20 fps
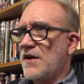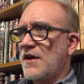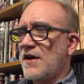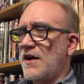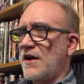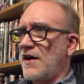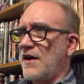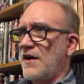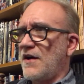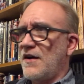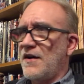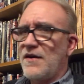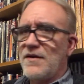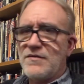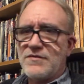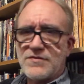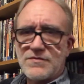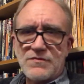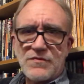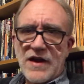
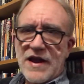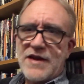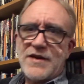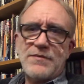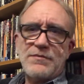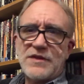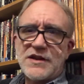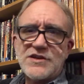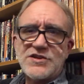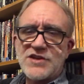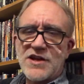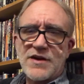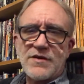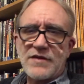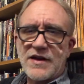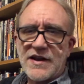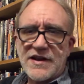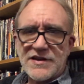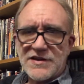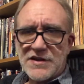randomly
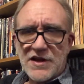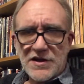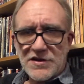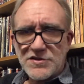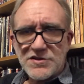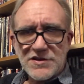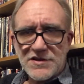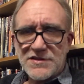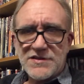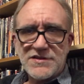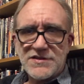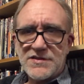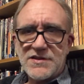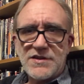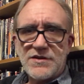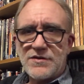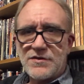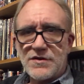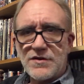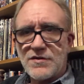generated dungeons that
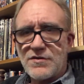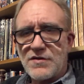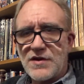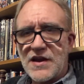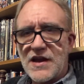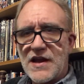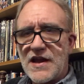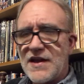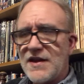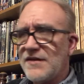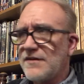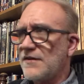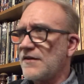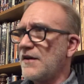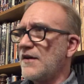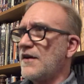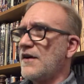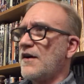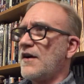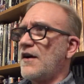you can create.
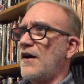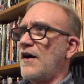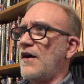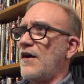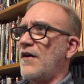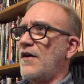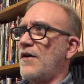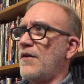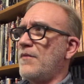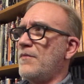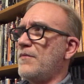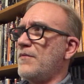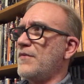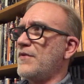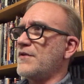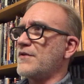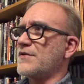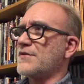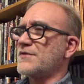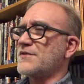
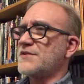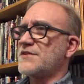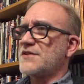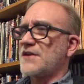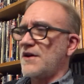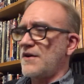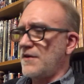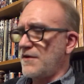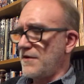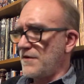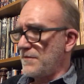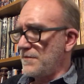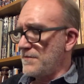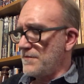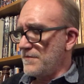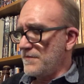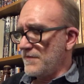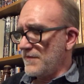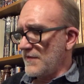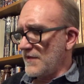There's
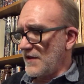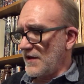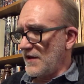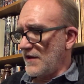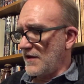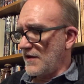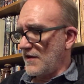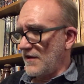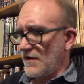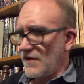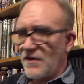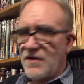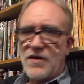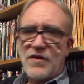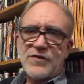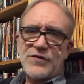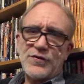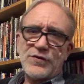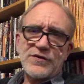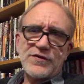all
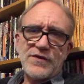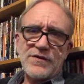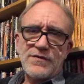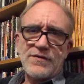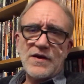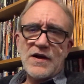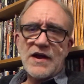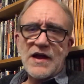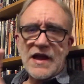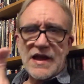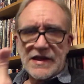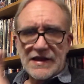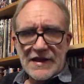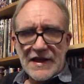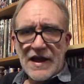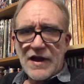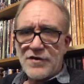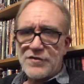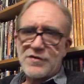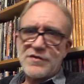sorts of
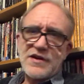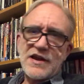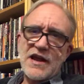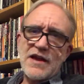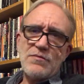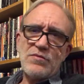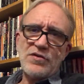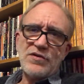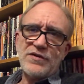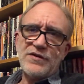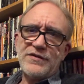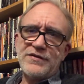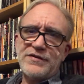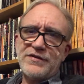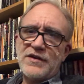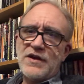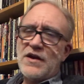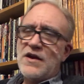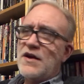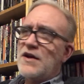encounter tables,
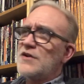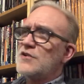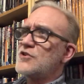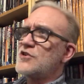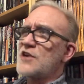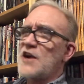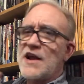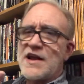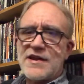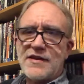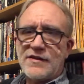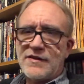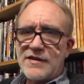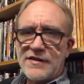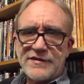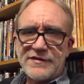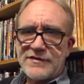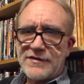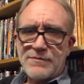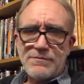giant
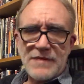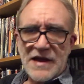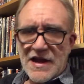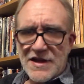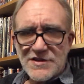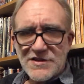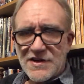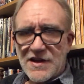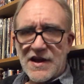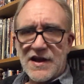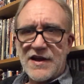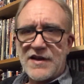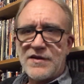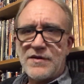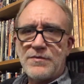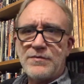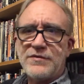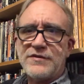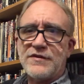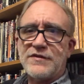lists of magic
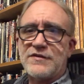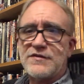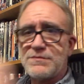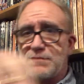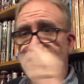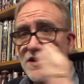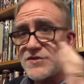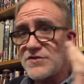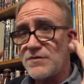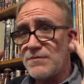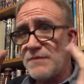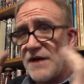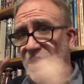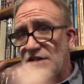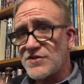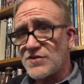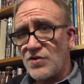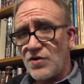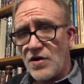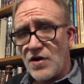items and special
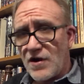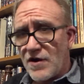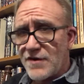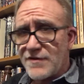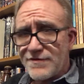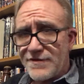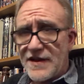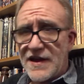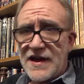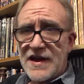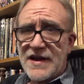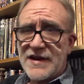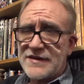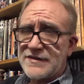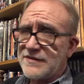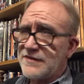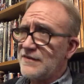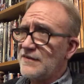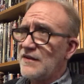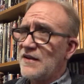magical
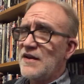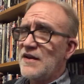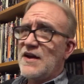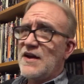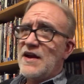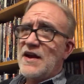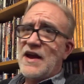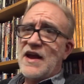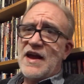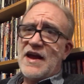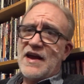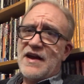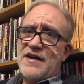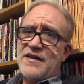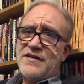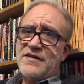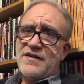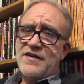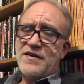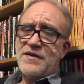artifacts,
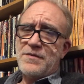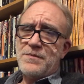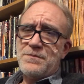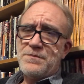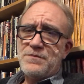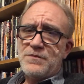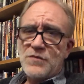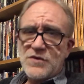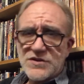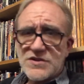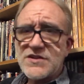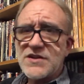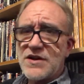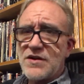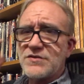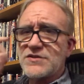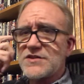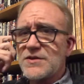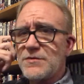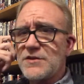and which
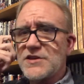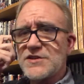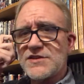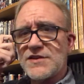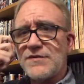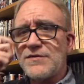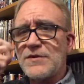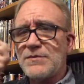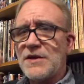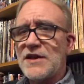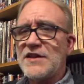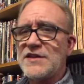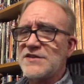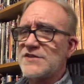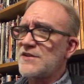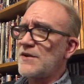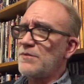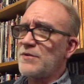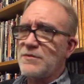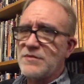some of this stuff had been in the
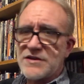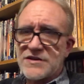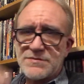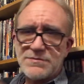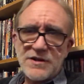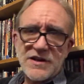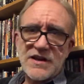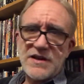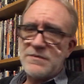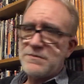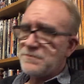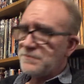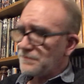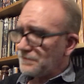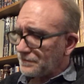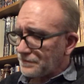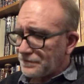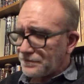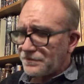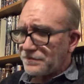supplements, but he
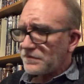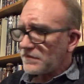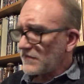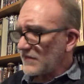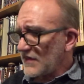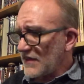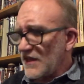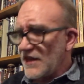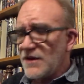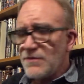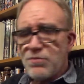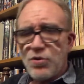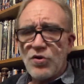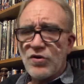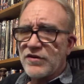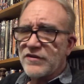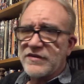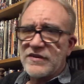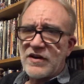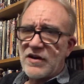
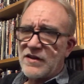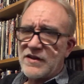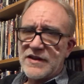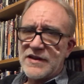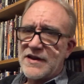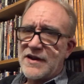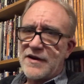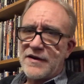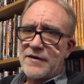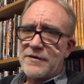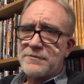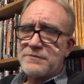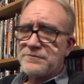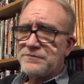pours it all in here.